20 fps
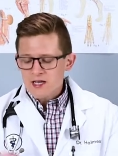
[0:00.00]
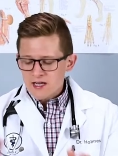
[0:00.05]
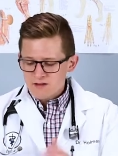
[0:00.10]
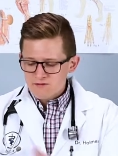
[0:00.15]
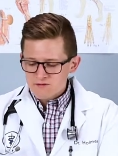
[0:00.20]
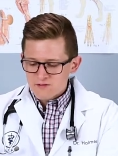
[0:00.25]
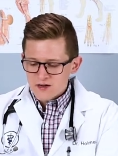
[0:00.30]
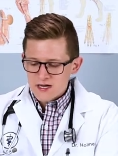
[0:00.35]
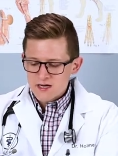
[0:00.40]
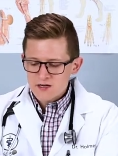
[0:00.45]

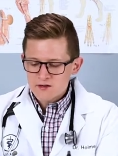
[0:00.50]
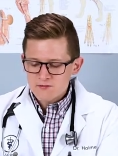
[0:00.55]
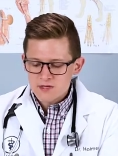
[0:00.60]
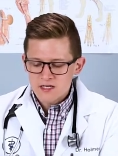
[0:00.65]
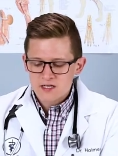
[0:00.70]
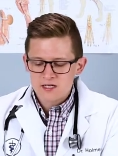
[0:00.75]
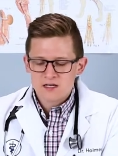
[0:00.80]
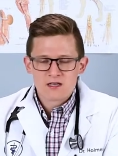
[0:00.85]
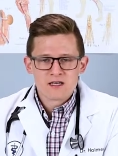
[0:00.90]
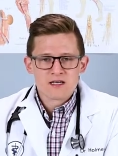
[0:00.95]

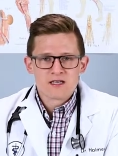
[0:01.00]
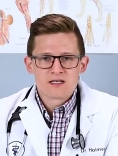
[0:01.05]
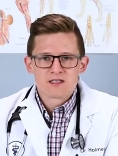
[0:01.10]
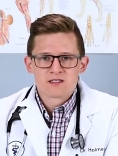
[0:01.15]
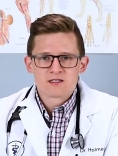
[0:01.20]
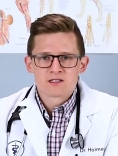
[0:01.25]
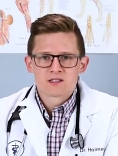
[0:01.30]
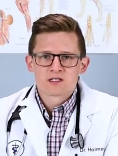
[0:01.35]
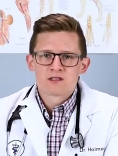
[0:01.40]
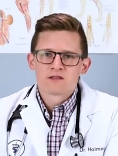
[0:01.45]
Environment
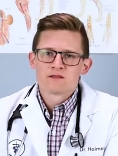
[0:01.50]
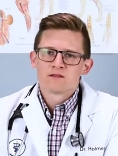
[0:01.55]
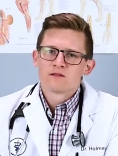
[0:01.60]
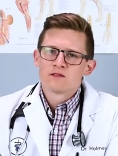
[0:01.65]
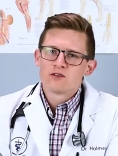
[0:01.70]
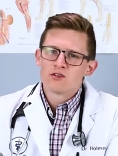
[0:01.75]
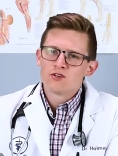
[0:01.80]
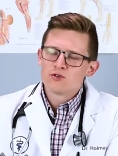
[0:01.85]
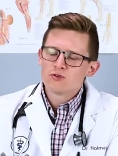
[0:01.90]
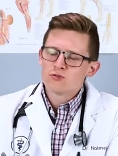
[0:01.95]
is
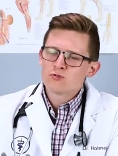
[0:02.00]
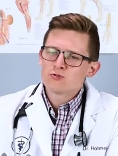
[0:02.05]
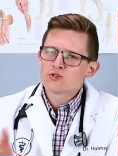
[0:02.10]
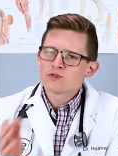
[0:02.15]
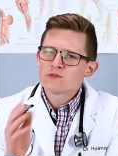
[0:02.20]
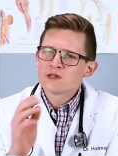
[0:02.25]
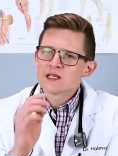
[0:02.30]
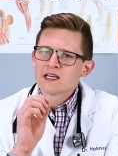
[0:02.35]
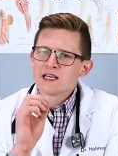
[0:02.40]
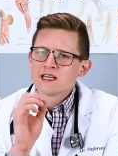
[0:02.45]

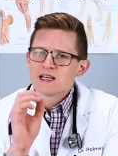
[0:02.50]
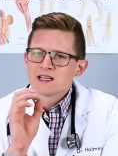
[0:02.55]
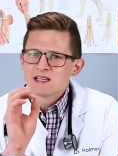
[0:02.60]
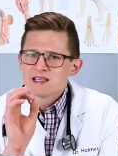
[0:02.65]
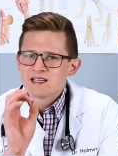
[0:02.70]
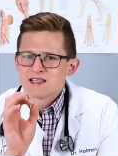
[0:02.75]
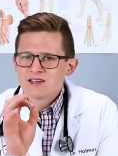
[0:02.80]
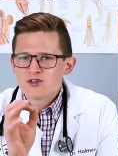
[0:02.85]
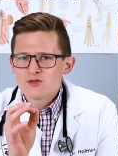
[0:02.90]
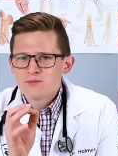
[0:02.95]
usually a
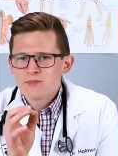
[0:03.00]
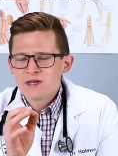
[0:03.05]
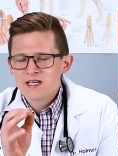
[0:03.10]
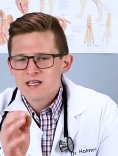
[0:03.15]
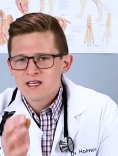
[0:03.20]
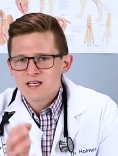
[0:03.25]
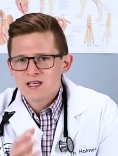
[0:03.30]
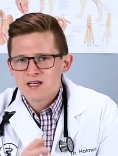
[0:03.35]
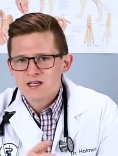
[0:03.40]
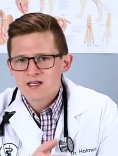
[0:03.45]
little
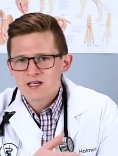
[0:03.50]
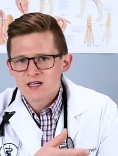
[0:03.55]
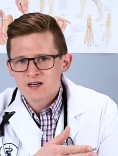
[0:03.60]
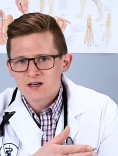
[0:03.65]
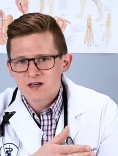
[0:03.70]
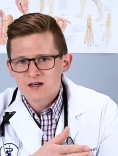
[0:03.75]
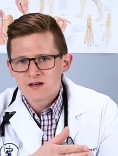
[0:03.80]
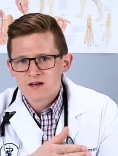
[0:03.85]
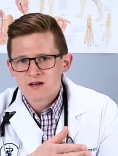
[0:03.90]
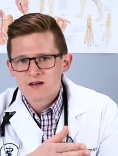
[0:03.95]
bit
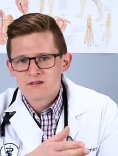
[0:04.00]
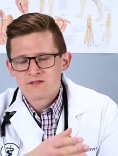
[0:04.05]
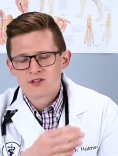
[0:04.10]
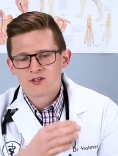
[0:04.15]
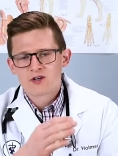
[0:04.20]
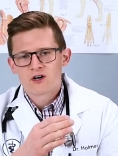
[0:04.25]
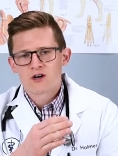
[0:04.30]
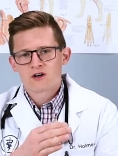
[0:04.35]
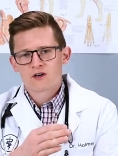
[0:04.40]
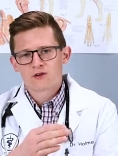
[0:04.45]
younger of a
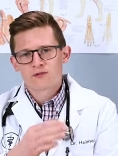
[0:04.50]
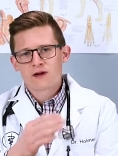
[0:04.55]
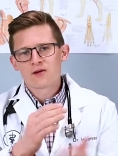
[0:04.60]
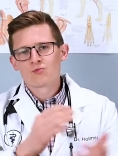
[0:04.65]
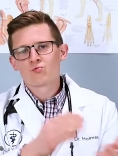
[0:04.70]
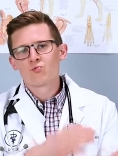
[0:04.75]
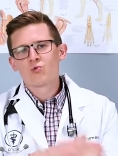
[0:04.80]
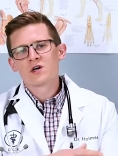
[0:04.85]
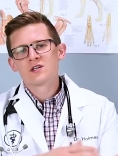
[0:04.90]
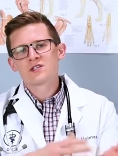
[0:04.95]
dog.
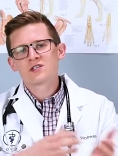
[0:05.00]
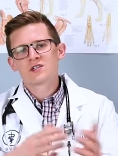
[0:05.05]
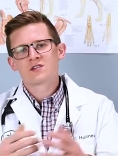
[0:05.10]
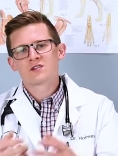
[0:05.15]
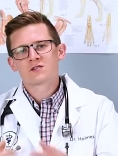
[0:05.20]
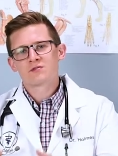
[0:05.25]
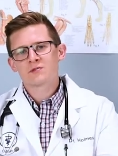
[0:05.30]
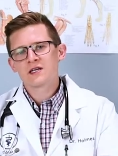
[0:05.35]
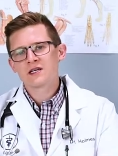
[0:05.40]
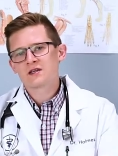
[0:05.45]
Around 1 to
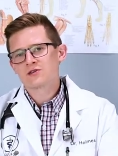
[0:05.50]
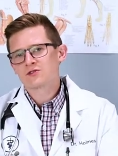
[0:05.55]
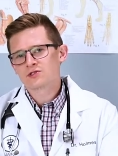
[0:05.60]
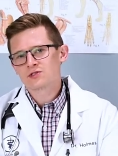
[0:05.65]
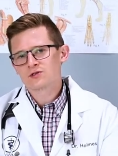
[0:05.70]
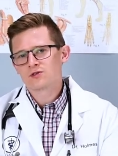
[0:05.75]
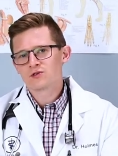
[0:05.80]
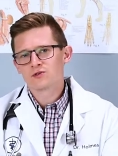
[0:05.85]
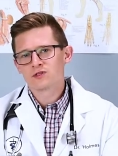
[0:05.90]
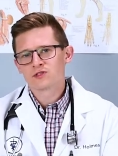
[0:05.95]
3 years
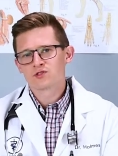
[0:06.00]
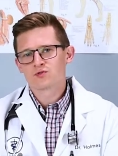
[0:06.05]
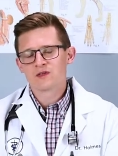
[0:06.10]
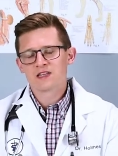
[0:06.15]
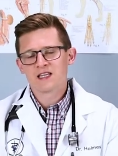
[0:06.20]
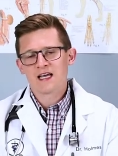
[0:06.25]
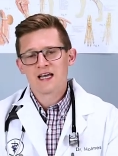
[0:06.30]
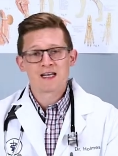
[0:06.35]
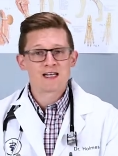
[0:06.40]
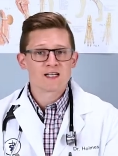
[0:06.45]
old is
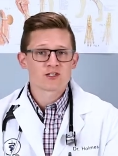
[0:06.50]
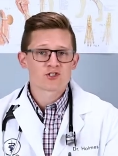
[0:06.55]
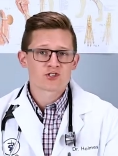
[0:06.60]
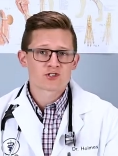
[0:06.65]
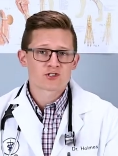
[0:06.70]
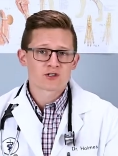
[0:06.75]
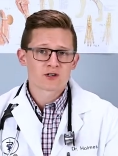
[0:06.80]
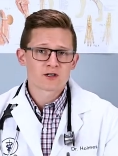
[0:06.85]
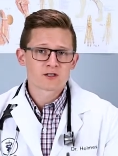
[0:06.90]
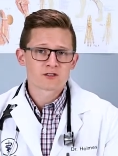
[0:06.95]
when that itch
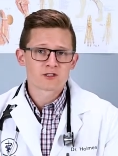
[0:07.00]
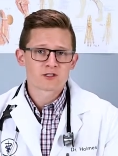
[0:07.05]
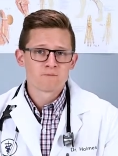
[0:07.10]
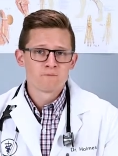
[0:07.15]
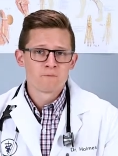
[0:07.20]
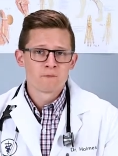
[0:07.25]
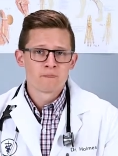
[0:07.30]
starts.